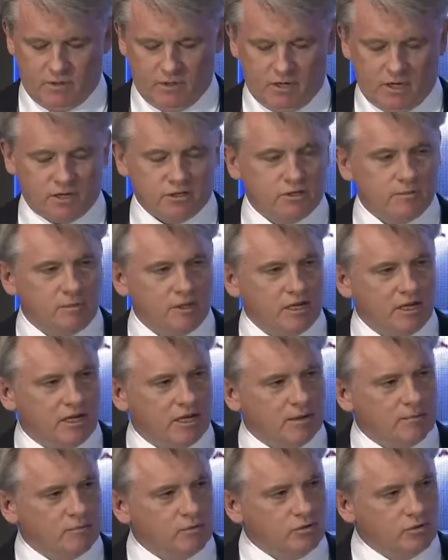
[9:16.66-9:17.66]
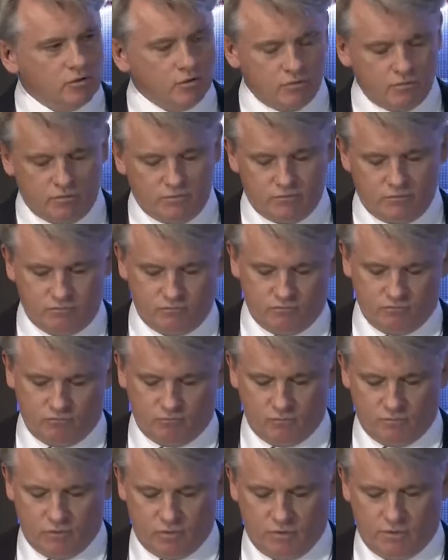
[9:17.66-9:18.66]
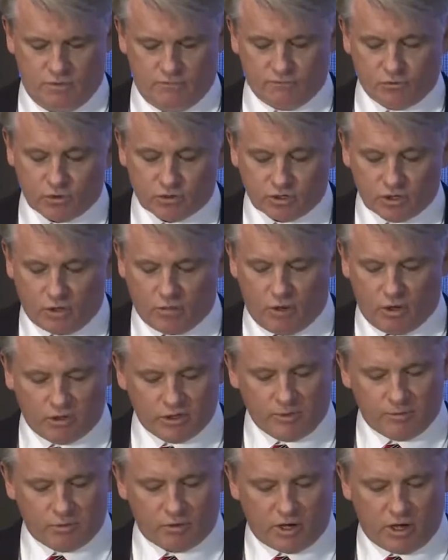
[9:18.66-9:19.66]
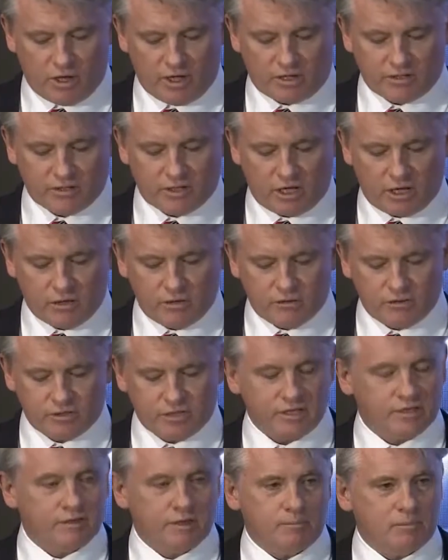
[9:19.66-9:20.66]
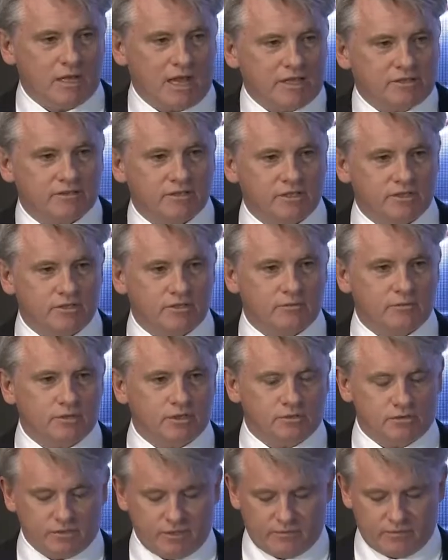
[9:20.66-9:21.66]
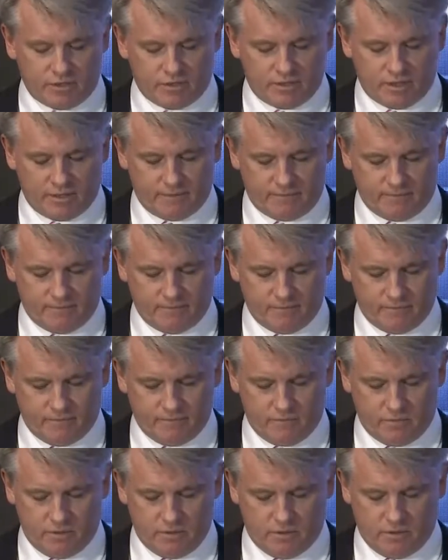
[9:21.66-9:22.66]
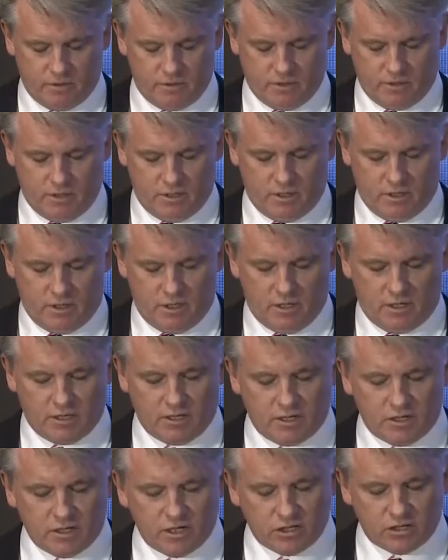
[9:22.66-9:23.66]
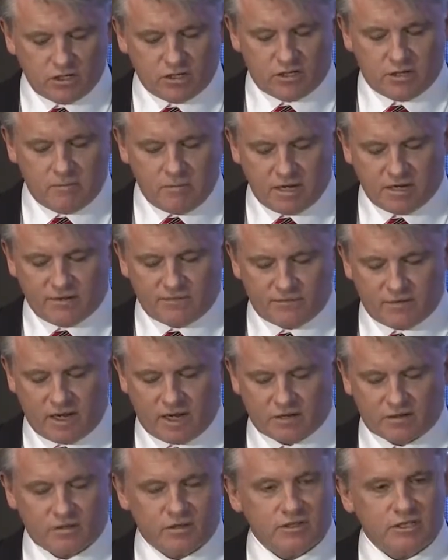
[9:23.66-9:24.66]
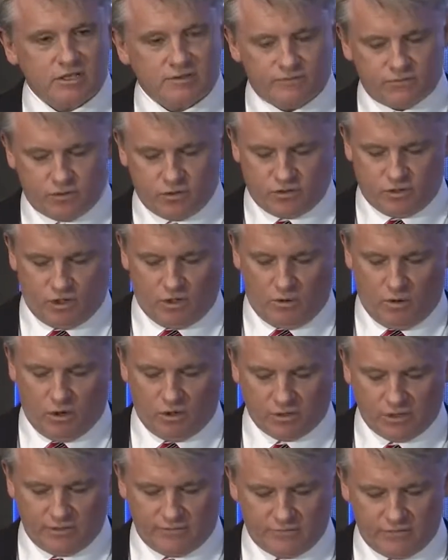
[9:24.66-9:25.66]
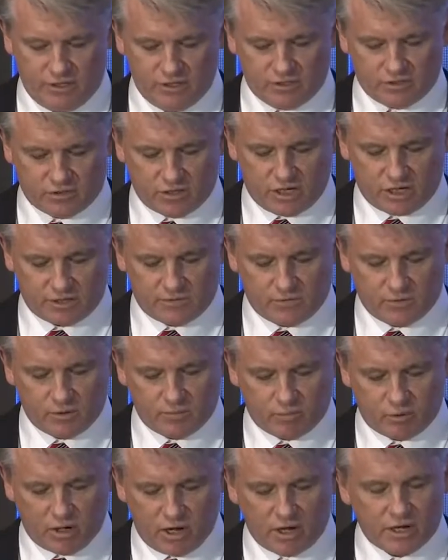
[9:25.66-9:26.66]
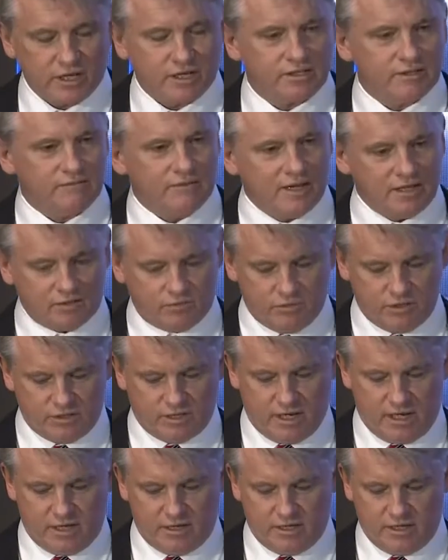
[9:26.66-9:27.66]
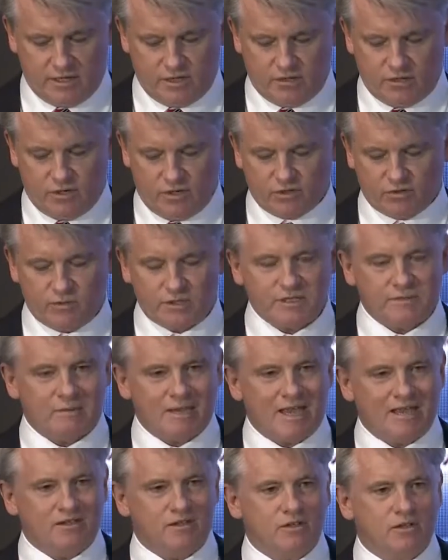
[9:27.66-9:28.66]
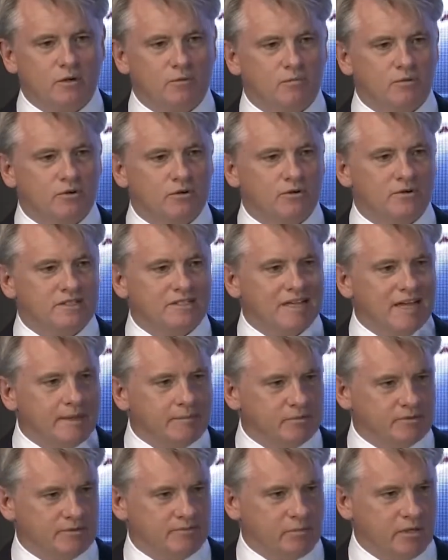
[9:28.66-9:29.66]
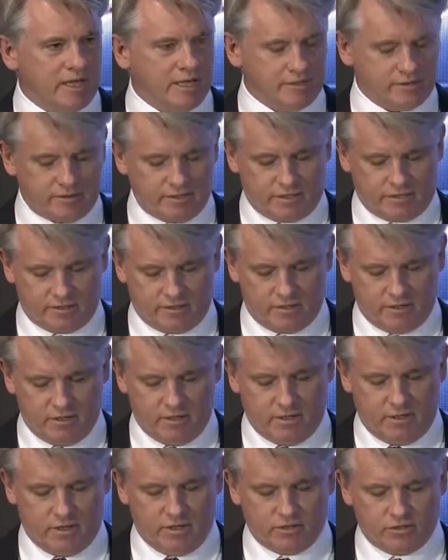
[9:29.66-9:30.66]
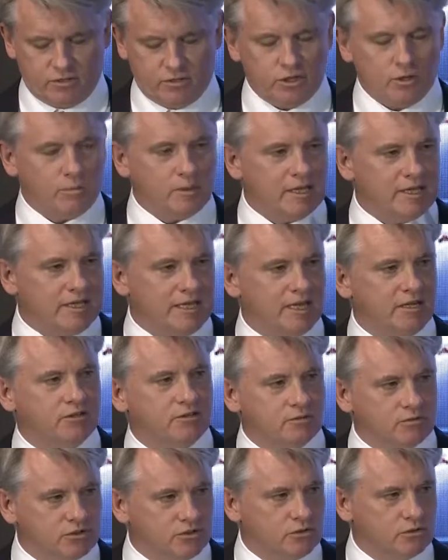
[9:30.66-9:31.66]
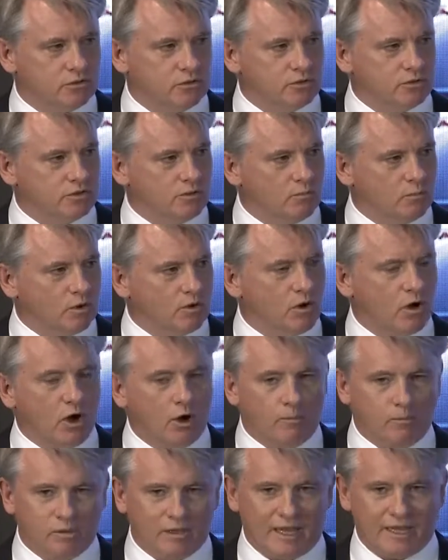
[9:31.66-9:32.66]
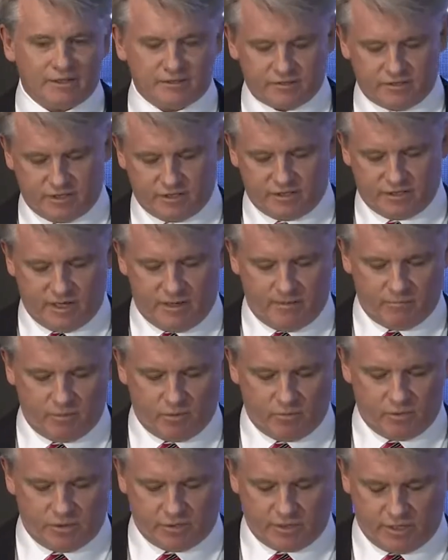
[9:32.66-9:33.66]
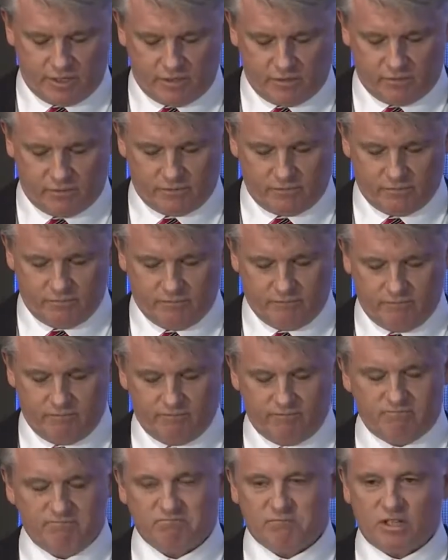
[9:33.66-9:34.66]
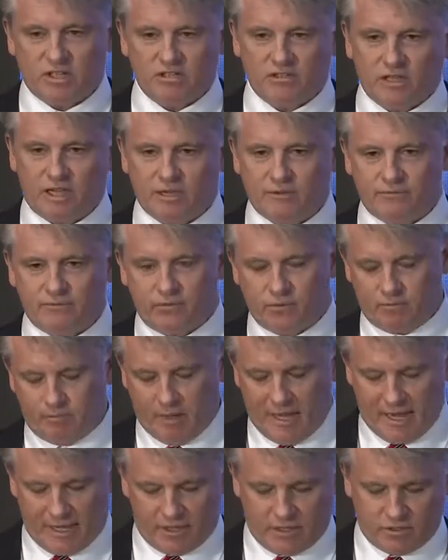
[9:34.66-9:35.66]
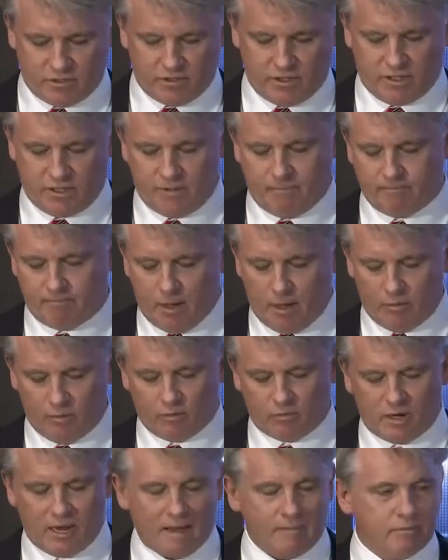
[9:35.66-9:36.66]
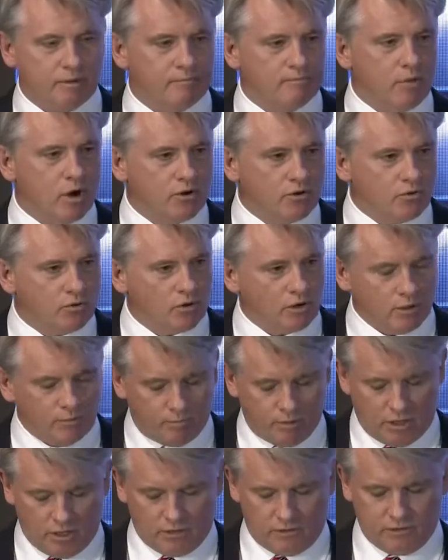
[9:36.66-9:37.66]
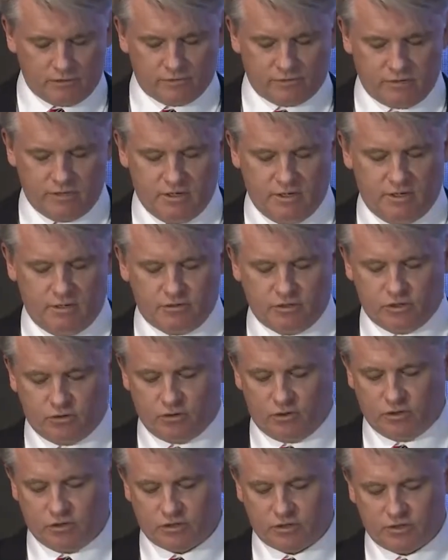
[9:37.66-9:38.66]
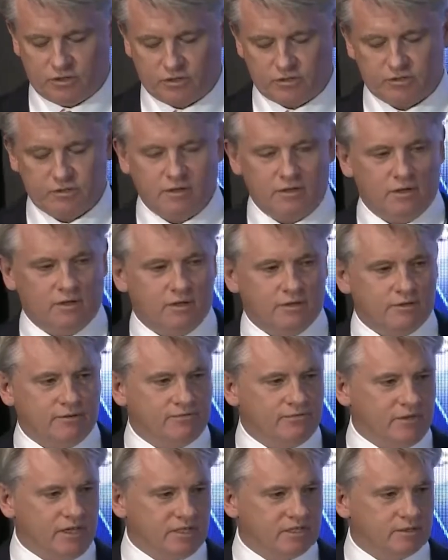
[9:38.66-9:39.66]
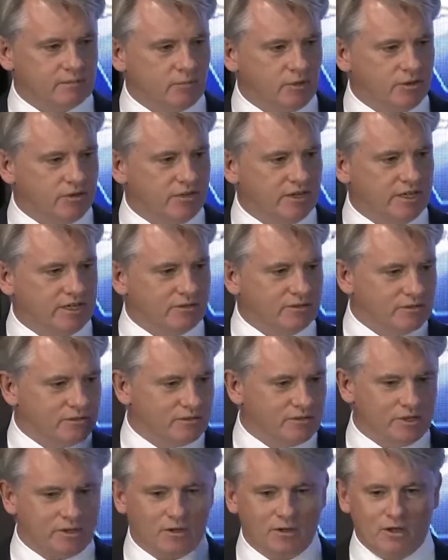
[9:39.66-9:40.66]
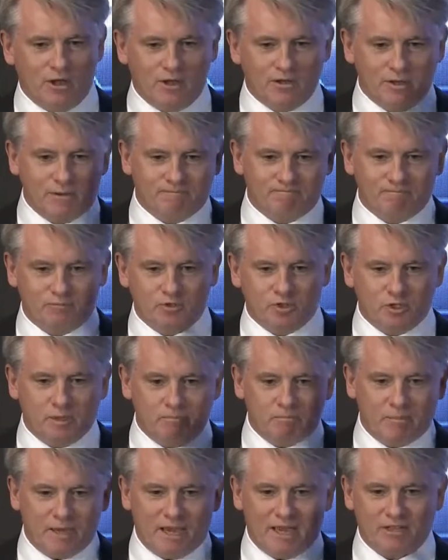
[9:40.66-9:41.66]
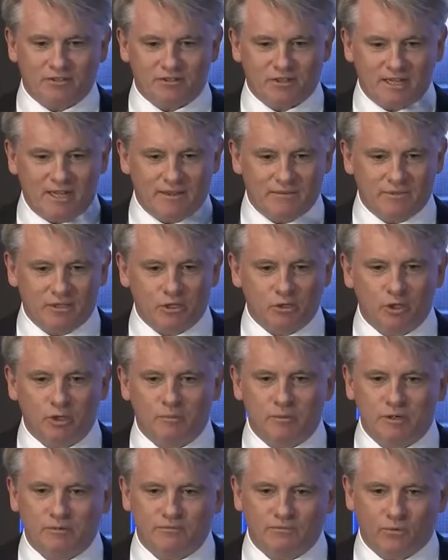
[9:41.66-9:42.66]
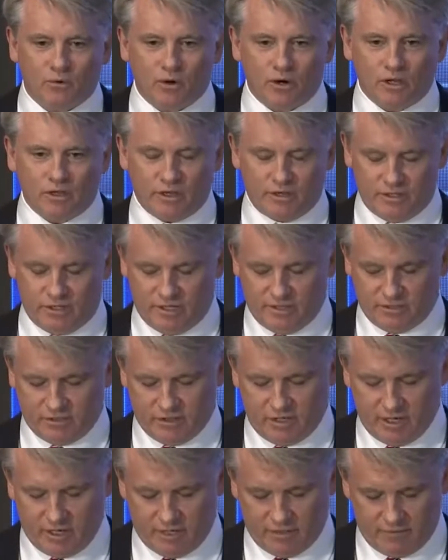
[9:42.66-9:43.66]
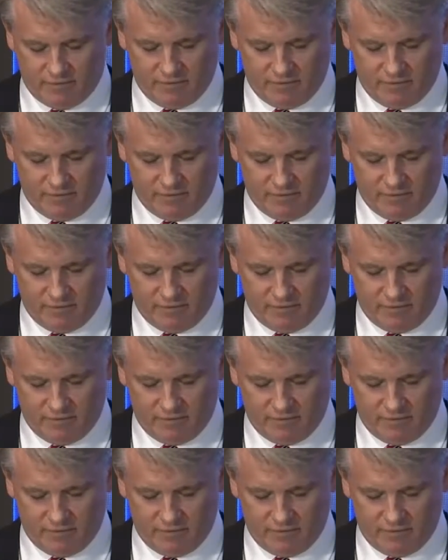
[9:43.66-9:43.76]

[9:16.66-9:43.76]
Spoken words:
to become new virgin quality products, including the plastics that we use every day. And in addition to manufacturing these virgin quality feedstocks for new products, advanced recycling can also expand the number and types of plastics so that we can get to a solution where all plastics can be recycled. Things like food packaging and bubble wrap and motor oil bottles, detergents, the flexible things, the chip bags that have the aluminum foil on the inside,